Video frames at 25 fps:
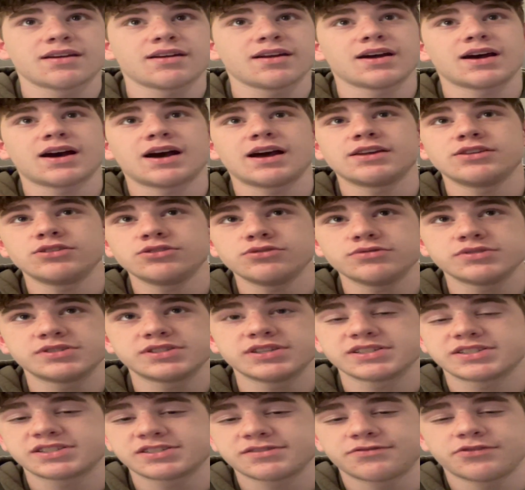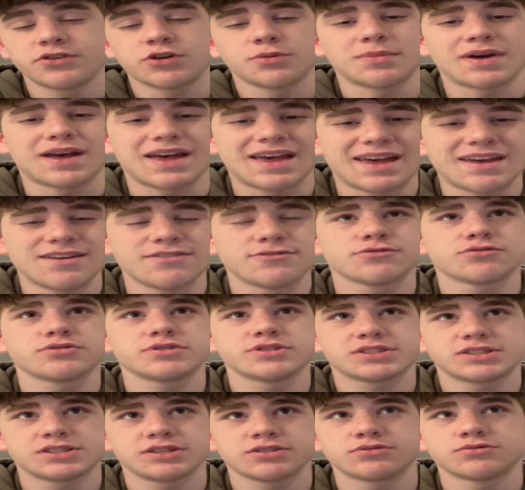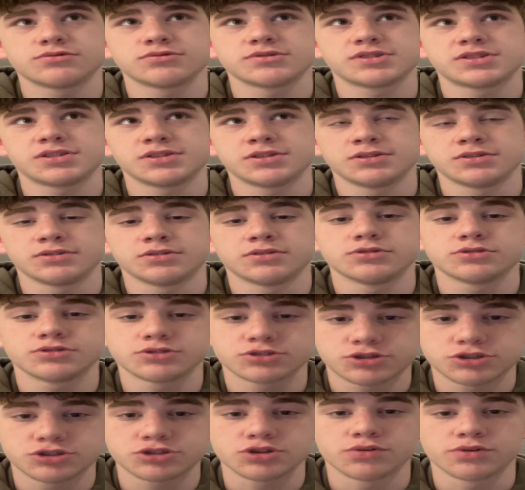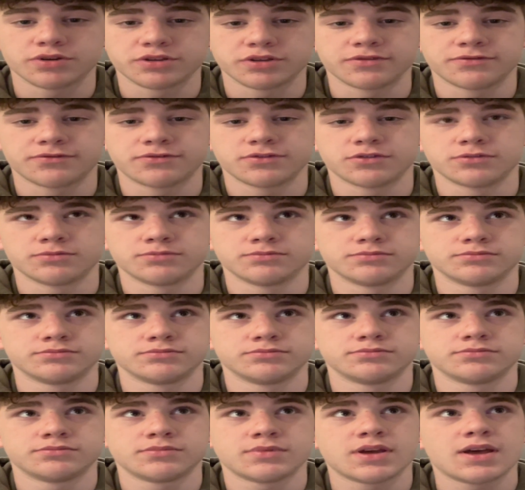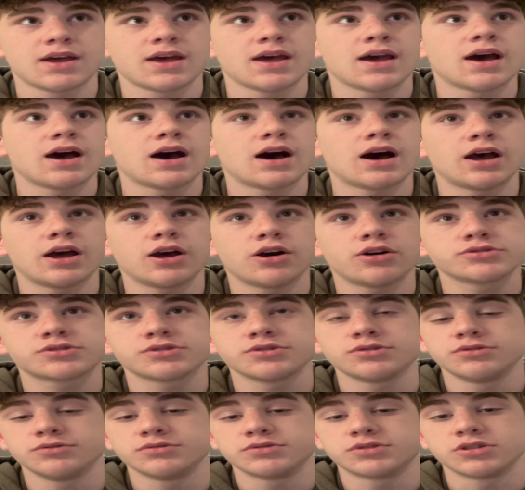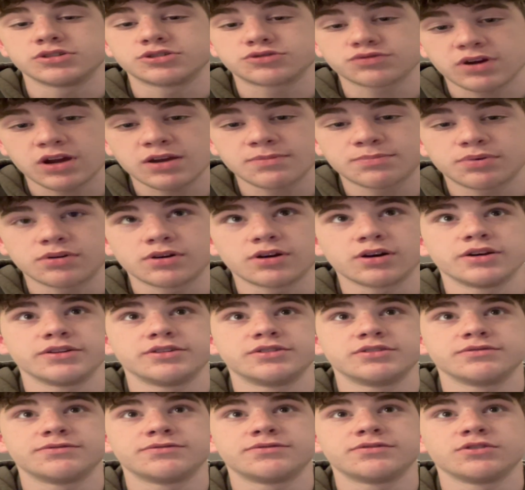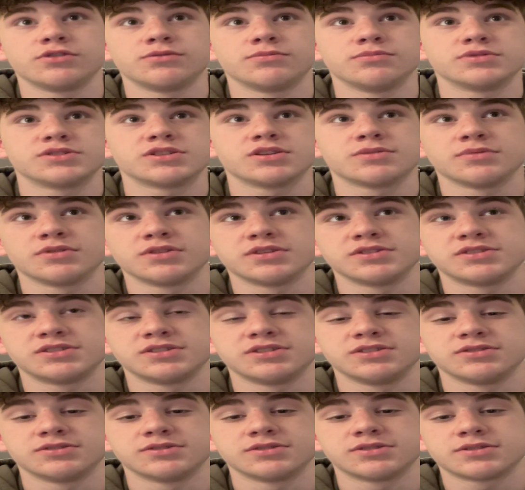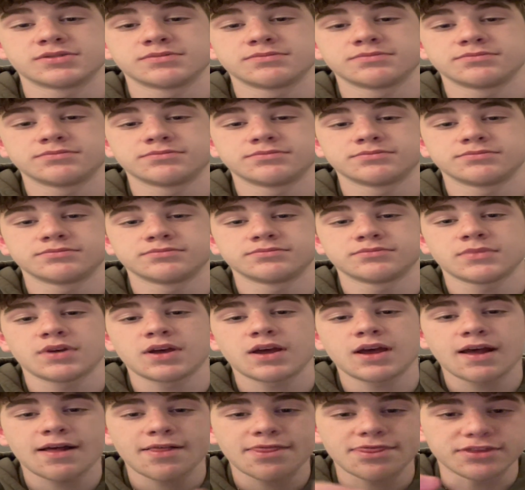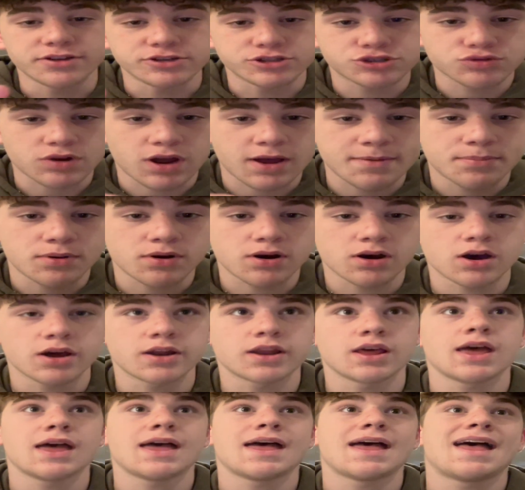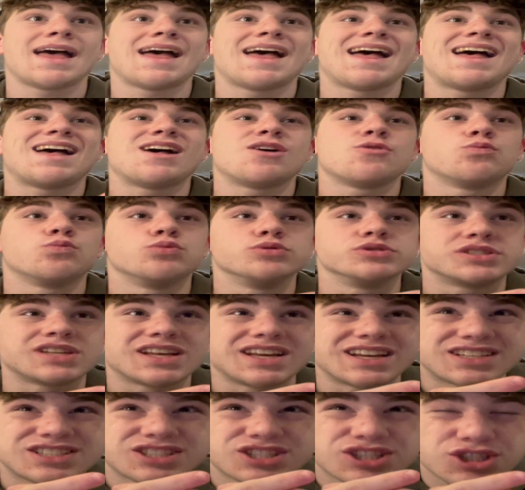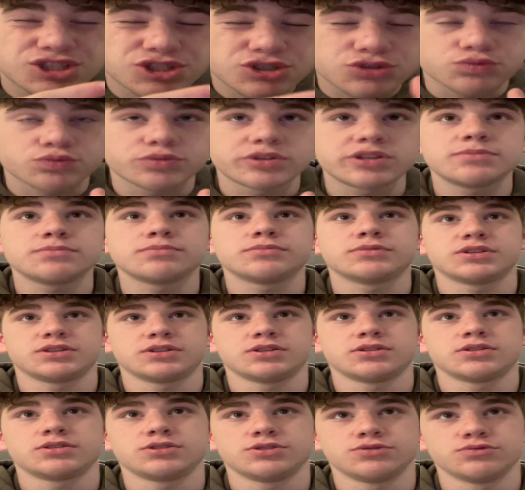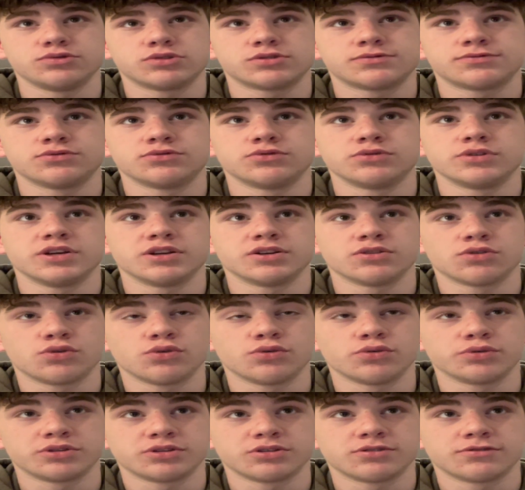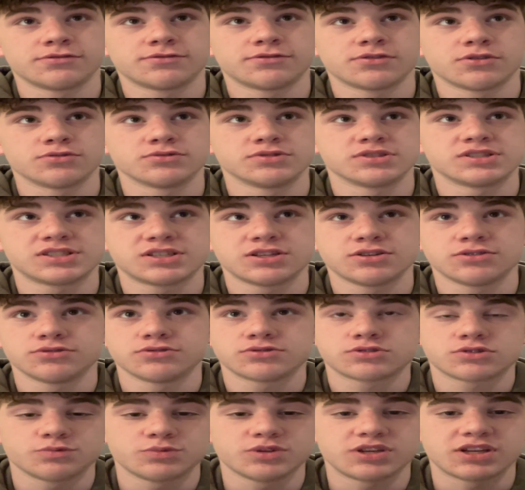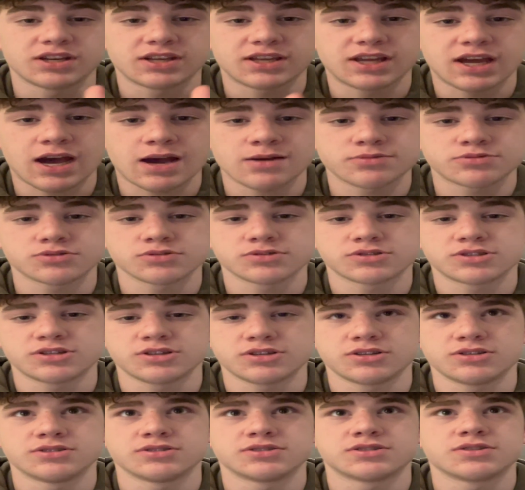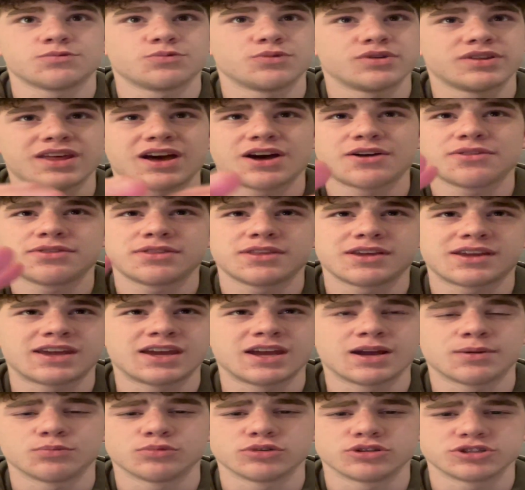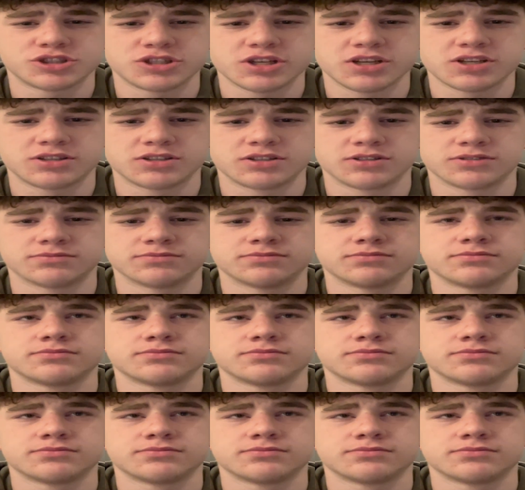I used this to film every single scene shown in the film. I also used a tripod to film some of the scenes. The tripod was extremely useful in holding the phone still so we could capture scenes without the camera shaking.